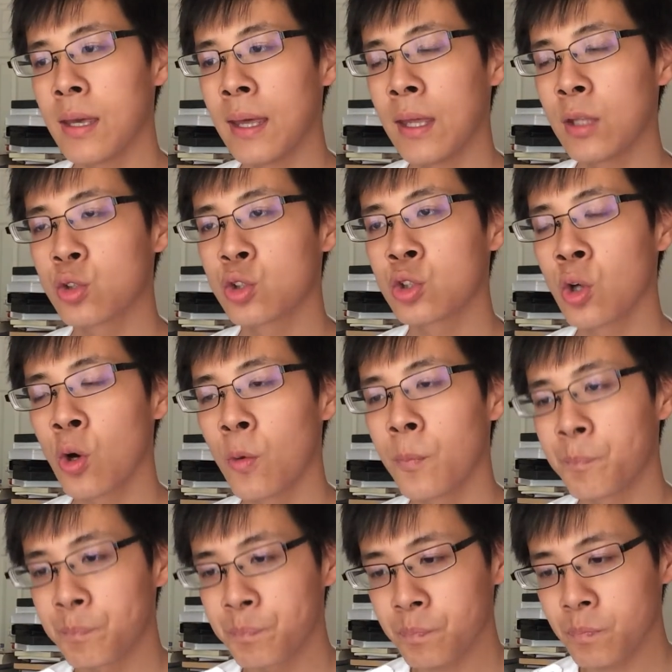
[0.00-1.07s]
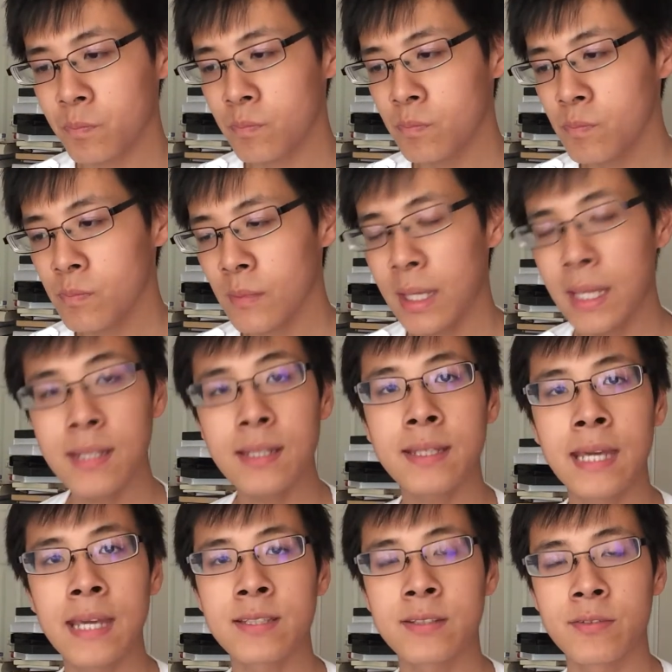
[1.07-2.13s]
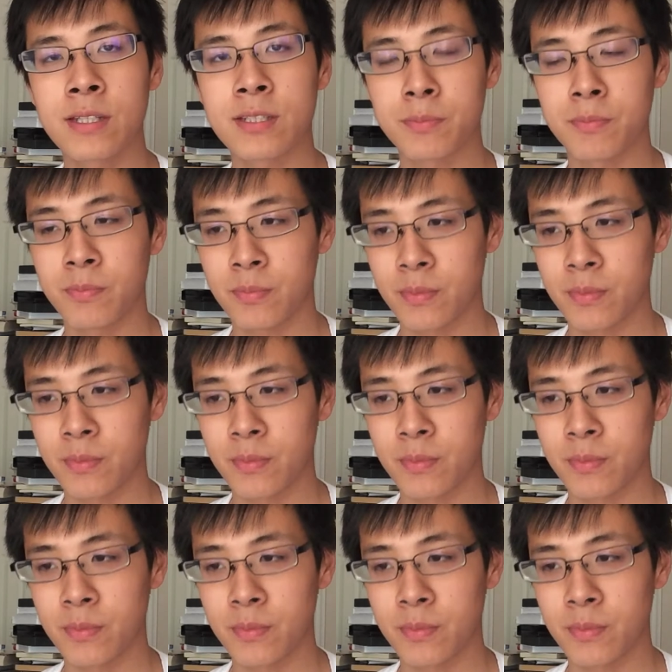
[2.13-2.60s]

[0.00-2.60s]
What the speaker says: And so, in the case of this